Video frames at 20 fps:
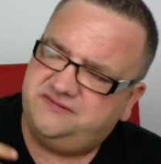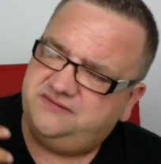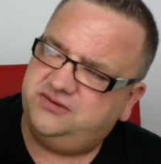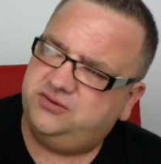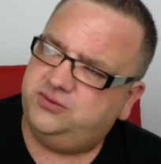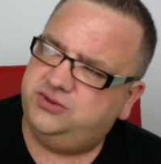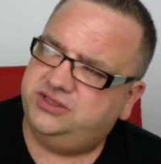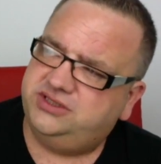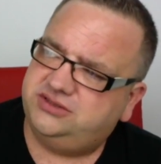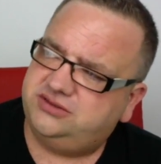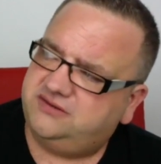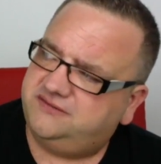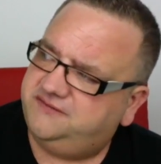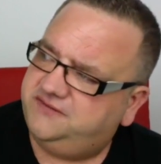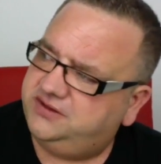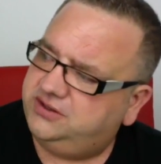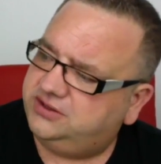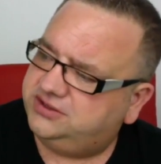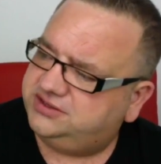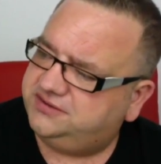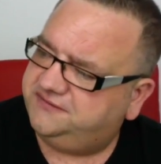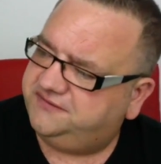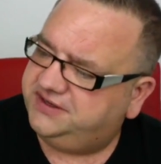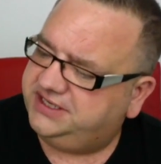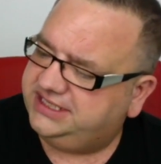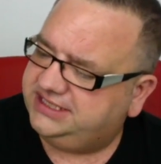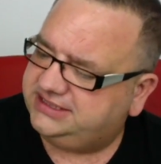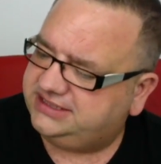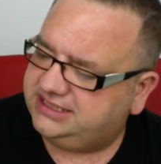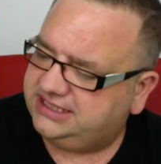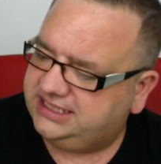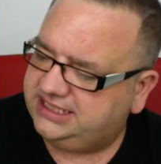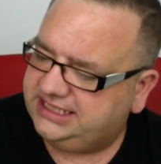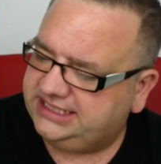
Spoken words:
word's not philosophy, is it?